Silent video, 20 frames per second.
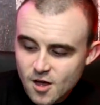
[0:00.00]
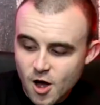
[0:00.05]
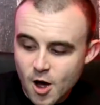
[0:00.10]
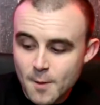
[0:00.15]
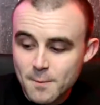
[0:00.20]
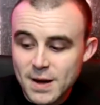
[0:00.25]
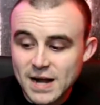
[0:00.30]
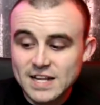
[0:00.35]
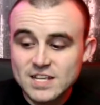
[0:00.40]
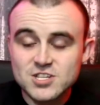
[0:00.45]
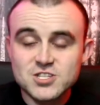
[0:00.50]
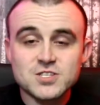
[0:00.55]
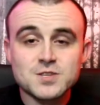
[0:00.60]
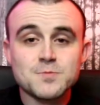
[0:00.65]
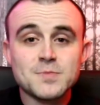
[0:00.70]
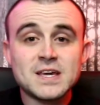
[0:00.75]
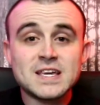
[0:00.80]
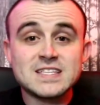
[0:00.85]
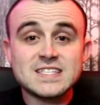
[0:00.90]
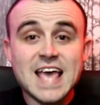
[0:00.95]
I managed to
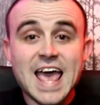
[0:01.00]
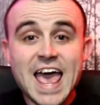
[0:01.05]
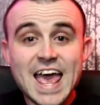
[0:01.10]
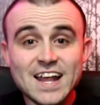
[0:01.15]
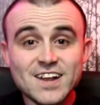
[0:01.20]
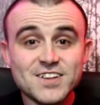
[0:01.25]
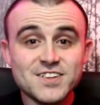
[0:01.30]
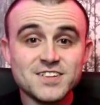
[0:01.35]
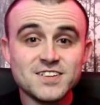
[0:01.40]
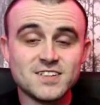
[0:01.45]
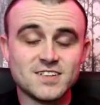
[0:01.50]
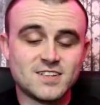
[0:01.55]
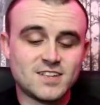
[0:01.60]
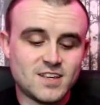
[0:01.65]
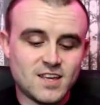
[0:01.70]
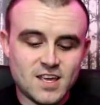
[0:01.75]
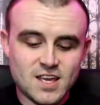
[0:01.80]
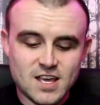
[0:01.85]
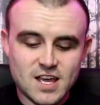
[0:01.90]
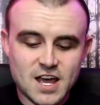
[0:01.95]
meet Ellen,
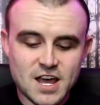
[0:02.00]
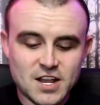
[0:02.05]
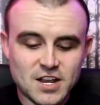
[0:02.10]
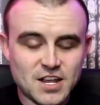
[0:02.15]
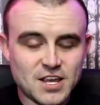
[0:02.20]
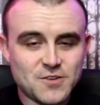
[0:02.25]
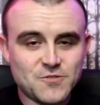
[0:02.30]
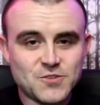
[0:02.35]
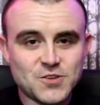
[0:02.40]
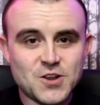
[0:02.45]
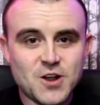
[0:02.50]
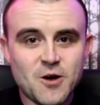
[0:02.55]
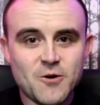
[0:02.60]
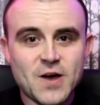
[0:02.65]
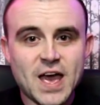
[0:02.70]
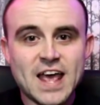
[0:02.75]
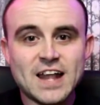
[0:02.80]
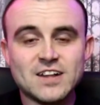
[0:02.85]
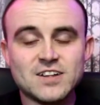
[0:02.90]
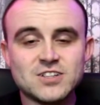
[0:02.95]
and if you know
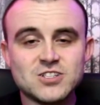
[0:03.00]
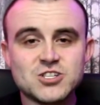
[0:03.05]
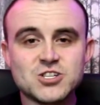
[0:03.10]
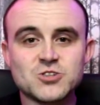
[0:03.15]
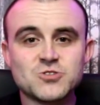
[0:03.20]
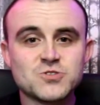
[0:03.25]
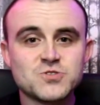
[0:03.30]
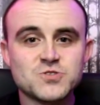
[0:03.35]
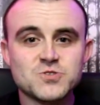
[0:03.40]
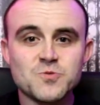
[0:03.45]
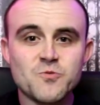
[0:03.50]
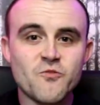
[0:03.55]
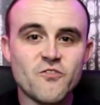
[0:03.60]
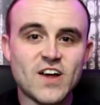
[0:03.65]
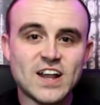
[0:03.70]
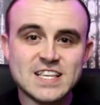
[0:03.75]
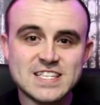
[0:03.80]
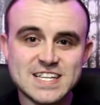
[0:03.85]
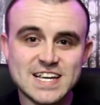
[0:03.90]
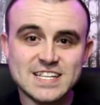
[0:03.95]
Ellen, she does some
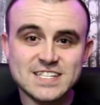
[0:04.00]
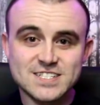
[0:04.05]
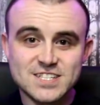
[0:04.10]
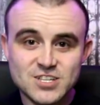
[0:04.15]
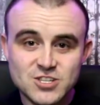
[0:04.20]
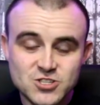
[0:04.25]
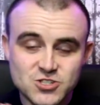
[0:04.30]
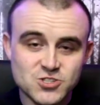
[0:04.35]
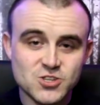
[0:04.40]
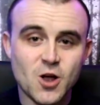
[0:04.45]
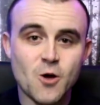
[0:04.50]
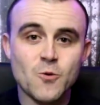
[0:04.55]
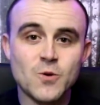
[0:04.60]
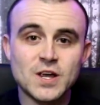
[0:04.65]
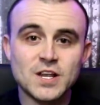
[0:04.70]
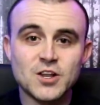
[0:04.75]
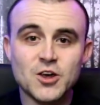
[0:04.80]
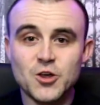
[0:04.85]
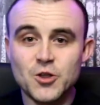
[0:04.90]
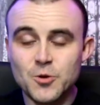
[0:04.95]
fantastic
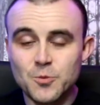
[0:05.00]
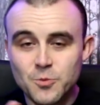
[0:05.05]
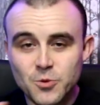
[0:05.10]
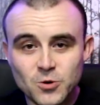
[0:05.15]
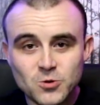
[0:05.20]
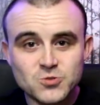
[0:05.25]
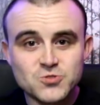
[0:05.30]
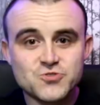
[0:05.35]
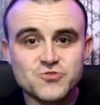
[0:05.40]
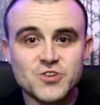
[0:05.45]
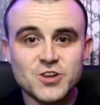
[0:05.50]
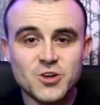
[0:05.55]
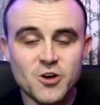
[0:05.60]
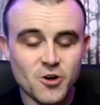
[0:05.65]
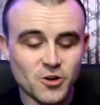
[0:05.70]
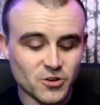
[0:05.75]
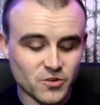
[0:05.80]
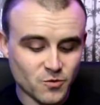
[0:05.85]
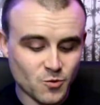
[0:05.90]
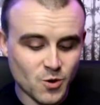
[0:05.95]
sewing and upholstery
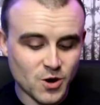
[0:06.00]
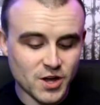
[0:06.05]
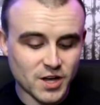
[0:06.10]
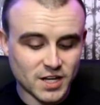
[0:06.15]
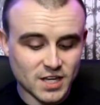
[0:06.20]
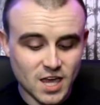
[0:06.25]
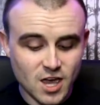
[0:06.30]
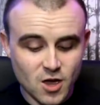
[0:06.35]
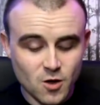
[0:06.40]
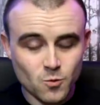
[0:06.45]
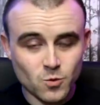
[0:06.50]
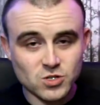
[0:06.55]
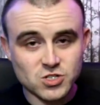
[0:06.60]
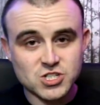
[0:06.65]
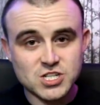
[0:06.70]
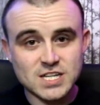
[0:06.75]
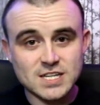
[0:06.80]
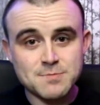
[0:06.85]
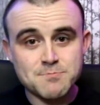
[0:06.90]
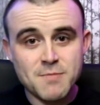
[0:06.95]
kind of work. Well,
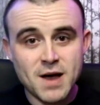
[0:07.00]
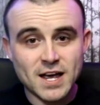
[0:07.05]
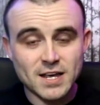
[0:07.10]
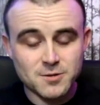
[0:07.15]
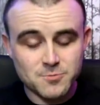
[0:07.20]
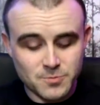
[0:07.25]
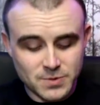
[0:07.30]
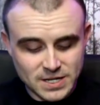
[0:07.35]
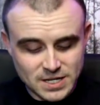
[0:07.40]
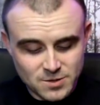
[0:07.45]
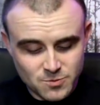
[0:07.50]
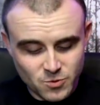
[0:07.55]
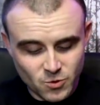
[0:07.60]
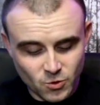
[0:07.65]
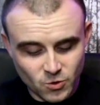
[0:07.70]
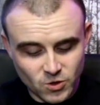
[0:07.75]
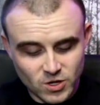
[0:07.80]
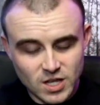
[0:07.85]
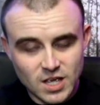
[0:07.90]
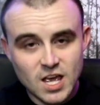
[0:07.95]
she made
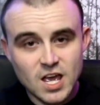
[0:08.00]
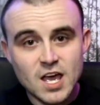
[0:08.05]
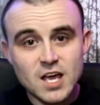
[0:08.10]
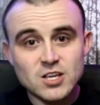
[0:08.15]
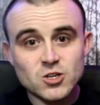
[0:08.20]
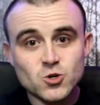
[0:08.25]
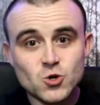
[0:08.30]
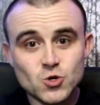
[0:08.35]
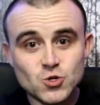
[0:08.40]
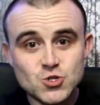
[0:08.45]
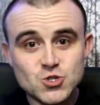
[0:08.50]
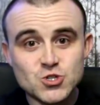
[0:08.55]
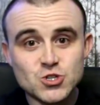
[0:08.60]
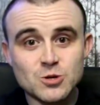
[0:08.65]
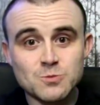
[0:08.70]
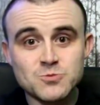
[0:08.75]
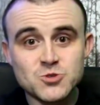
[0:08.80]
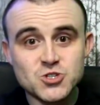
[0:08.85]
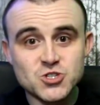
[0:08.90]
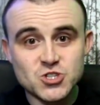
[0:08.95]
people
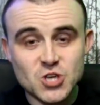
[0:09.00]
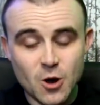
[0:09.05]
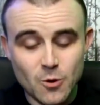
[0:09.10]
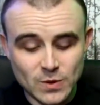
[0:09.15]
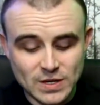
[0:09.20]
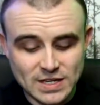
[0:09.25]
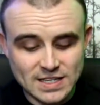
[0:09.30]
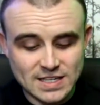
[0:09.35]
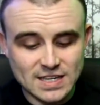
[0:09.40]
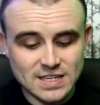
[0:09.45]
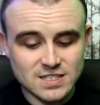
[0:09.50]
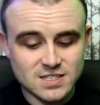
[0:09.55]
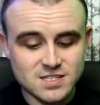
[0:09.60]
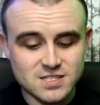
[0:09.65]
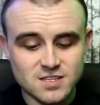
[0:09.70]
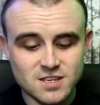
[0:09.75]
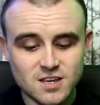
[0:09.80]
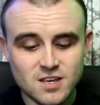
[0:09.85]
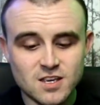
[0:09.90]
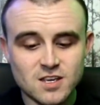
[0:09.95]
custom sewing
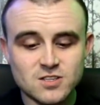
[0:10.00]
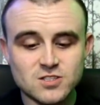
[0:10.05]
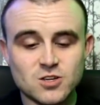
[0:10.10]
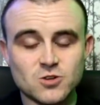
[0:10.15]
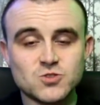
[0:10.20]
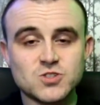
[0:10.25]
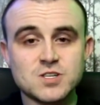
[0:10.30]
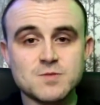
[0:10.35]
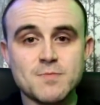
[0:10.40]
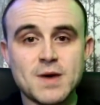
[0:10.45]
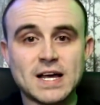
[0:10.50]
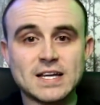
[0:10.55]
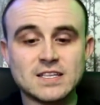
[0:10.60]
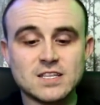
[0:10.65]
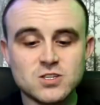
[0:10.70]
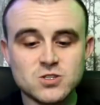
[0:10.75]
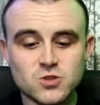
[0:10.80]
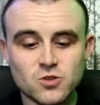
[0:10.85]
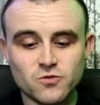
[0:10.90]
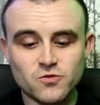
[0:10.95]
kits. So she's made
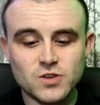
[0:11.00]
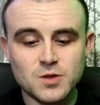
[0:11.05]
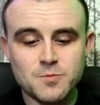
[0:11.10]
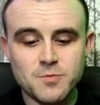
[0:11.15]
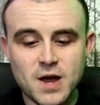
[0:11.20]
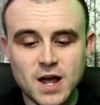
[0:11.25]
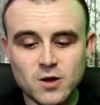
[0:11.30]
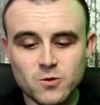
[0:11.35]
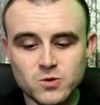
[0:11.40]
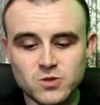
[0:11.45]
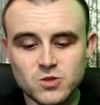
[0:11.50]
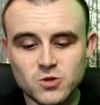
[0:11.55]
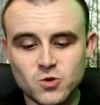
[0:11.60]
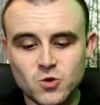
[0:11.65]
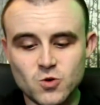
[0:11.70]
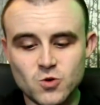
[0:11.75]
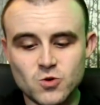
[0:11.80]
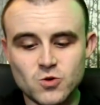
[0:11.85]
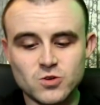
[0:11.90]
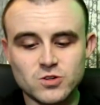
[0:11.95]
this lovely bag with the
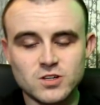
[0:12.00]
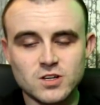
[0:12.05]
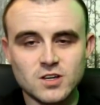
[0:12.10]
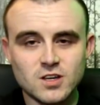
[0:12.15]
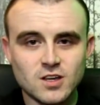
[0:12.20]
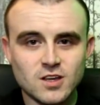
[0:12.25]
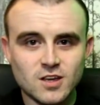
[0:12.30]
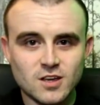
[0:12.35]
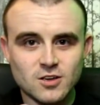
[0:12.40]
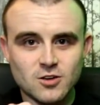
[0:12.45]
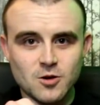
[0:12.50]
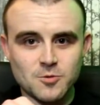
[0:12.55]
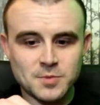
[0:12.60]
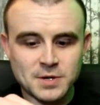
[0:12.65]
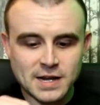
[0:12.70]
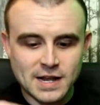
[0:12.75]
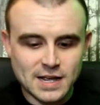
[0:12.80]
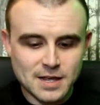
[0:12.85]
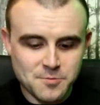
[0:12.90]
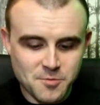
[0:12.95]
cord, got my
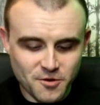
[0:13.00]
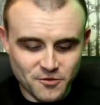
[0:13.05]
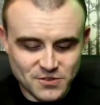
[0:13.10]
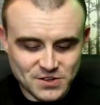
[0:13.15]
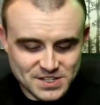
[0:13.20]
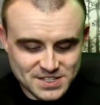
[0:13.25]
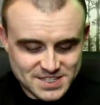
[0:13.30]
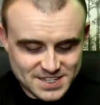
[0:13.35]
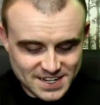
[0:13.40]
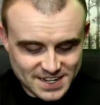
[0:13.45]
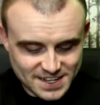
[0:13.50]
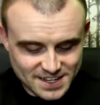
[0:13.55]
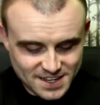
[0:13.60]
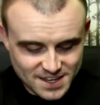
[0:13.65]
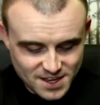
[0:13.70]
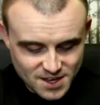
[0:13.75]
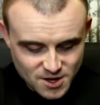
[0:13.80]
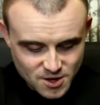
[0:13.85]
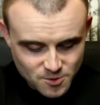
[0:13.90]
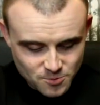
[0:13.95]
name obviously,
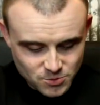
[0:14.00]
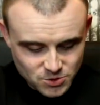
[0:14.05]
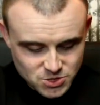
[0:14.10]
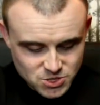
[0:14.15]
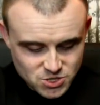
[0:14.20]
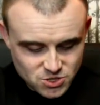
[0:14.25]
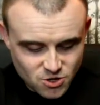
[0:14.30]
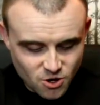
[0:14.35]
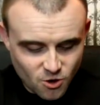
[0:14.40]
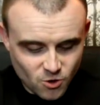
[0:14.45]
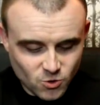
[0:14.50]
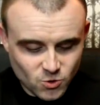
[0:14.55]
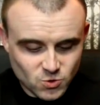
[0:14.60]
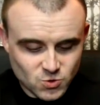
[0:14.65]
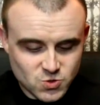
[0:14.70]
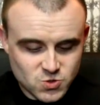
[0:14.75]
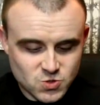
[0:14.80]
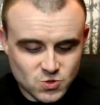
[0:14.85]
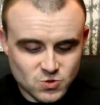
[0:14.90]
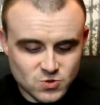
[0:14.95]
but she's got all
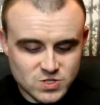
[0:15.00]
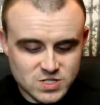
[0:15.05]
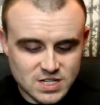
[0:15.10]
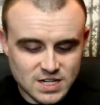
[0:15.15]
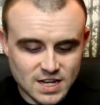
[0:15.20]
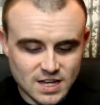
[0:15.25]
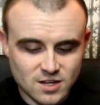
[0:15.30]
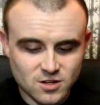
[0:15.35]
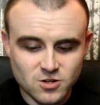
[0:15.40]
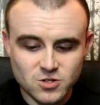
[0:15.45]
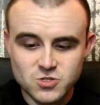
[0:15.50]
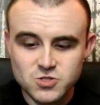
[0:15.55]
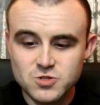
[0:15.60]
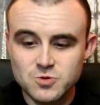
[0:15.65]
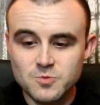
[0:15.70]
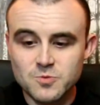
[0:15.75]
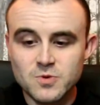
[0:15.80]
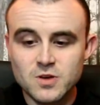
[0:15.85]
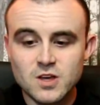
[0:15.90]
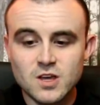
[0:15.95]
sorts in here, got
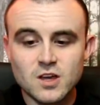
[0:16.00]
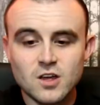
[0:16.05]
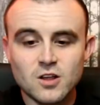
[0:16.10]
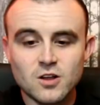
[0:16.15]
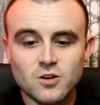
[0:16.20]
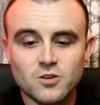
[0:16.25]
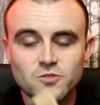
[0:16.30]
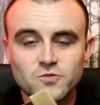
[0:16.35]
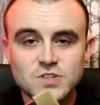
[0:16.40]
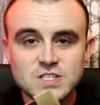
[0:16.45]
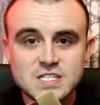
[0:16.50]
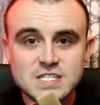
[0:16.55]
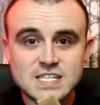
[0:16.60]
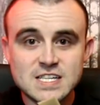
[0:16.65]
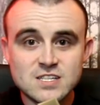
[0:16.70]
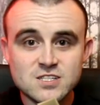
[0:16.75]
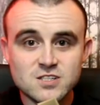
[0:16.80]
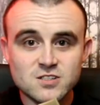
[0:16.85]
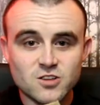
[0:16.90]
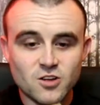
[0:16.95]
some lovely
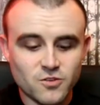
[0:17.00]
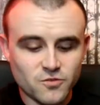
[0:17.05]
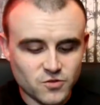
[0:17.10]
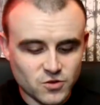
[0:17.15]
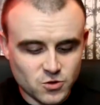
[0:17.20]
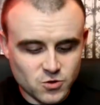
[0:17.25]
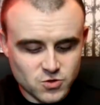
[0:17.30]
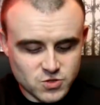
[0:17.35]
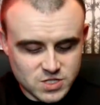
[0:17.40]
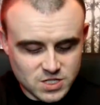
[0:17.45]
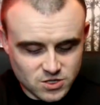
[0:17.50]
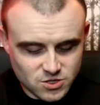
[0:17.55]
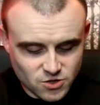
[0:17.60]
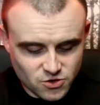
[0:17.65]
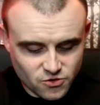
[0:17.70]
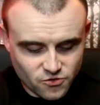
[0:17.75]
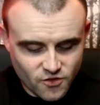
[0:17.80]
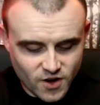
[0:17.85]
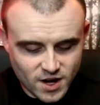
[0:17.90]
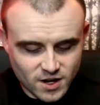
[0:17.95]
scissors like for cutting the
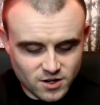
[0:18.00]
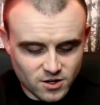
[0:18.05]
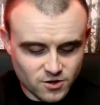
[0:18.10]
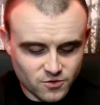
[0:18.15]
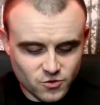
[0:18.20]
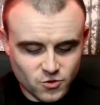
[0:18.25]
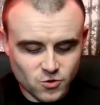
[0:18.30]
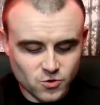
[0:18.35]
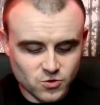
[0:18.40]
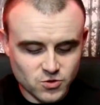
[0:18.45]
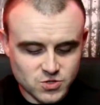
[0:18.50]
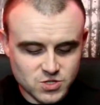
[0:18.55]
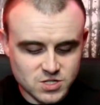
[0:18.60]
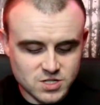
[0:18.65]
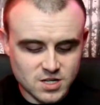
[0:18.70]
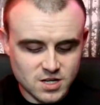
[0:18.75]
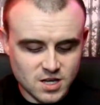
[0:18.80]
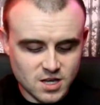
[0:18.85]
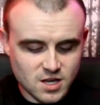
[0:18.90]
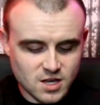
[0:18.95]
thread, and of course
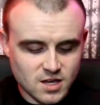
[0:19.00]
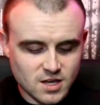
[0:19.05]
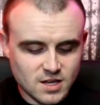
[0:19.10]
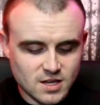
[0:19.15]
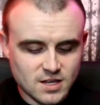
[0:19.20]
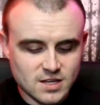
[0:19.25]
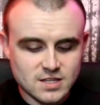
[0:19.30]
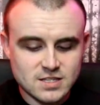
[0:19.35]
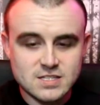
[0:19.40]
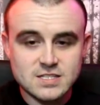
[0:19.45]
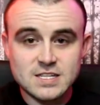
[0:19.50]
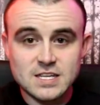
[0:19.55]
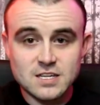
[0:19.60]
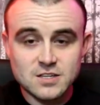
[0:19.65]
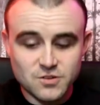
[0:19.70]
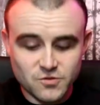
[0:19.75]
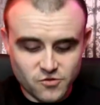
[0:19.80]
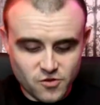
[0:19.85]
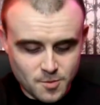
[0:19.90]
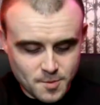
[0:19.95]

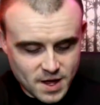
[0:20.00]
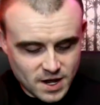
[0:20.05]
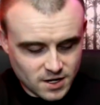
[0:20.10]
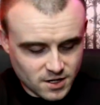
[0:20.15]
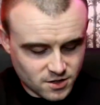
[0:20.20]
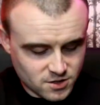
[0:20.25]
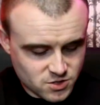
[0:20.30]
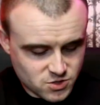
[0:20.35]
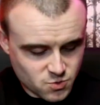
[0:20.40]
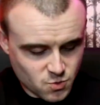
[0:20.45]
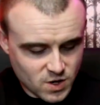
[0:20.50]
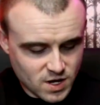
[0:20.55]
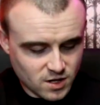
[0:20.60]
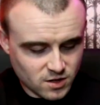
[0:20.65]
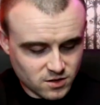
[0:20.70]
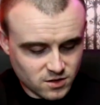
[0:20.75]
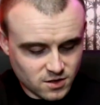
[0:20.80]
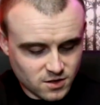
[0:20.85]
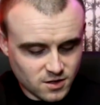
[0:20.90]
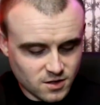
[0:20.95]
sticker from Ellen as
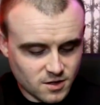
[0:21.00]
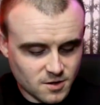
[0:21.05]
well.